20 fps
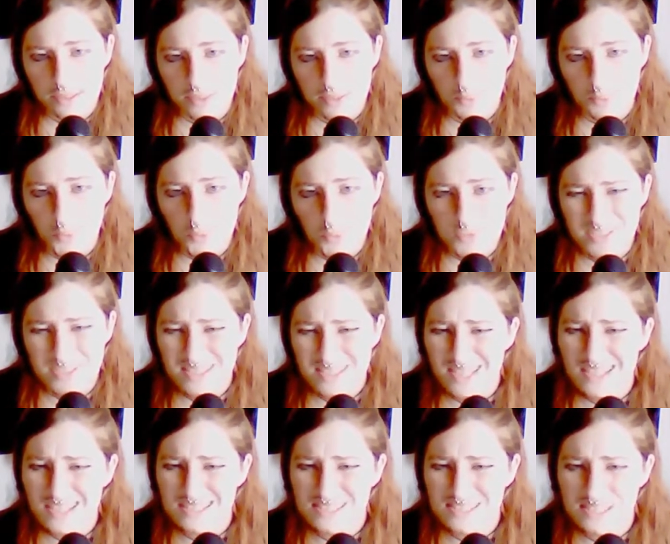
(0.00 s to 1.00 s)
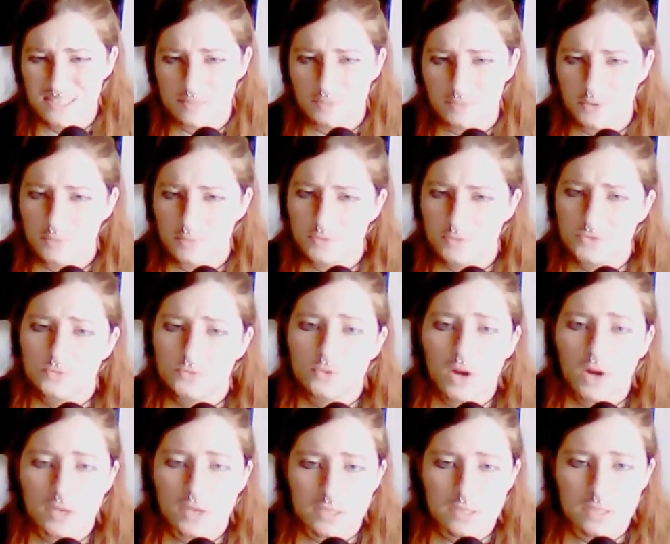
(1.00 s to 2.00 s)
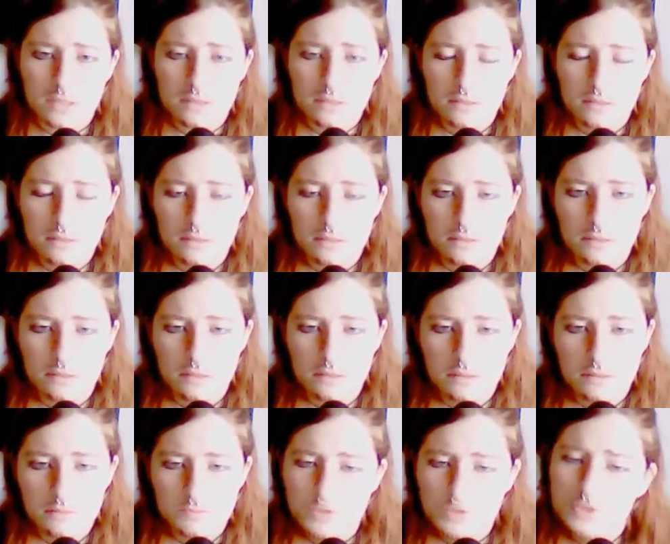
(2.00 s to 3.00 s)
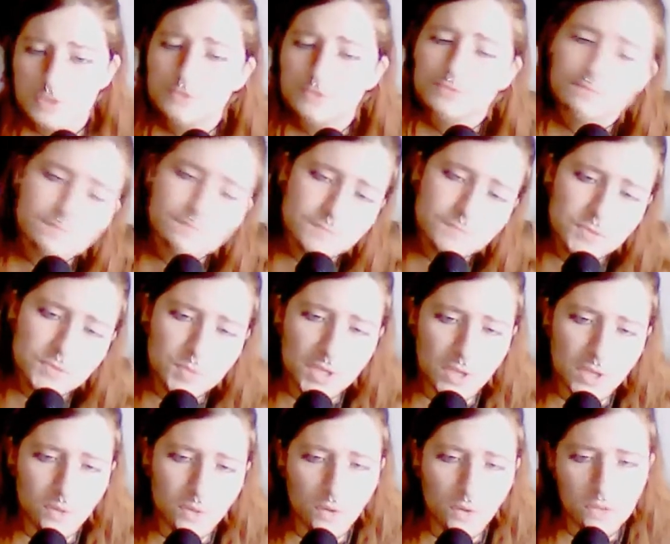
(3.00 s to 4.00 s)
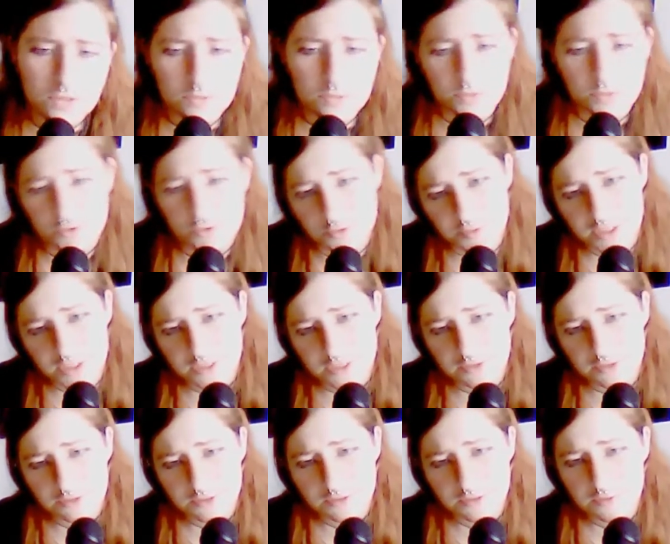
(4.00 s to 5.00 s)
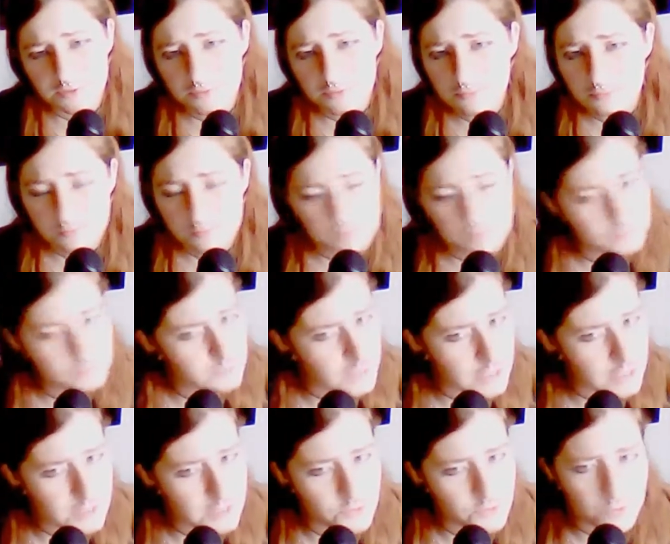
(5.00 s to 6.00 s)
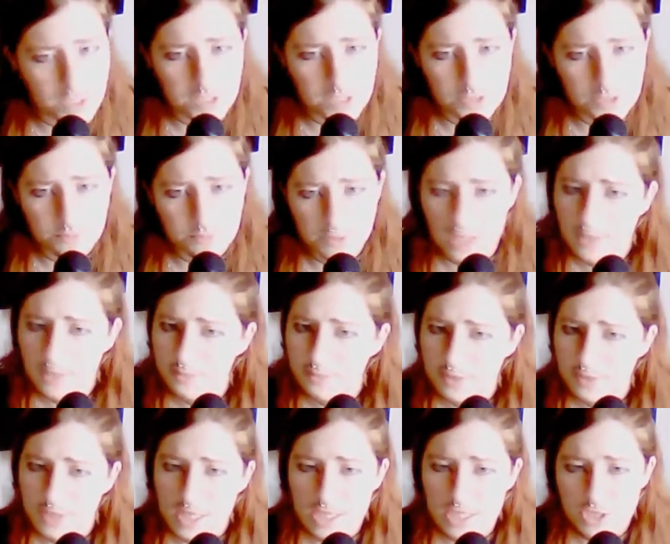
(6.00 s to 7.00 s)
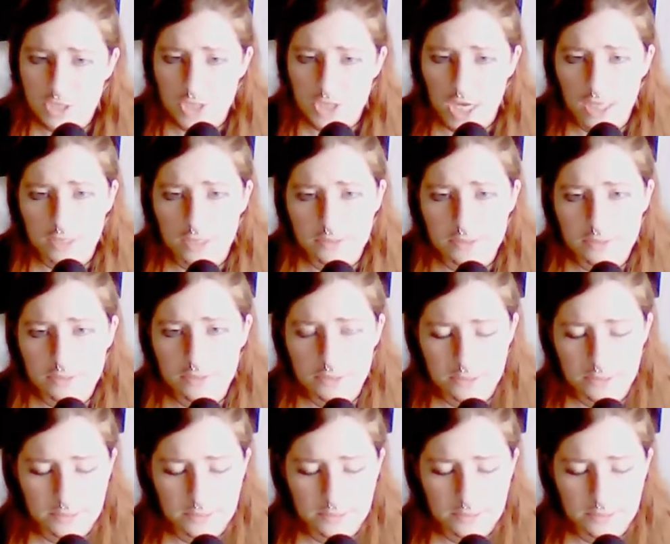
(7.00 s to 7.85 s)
and what was there seemed almost rotted. So sprinkle on some new sprinkles, and Teddy's ready to play with the next child.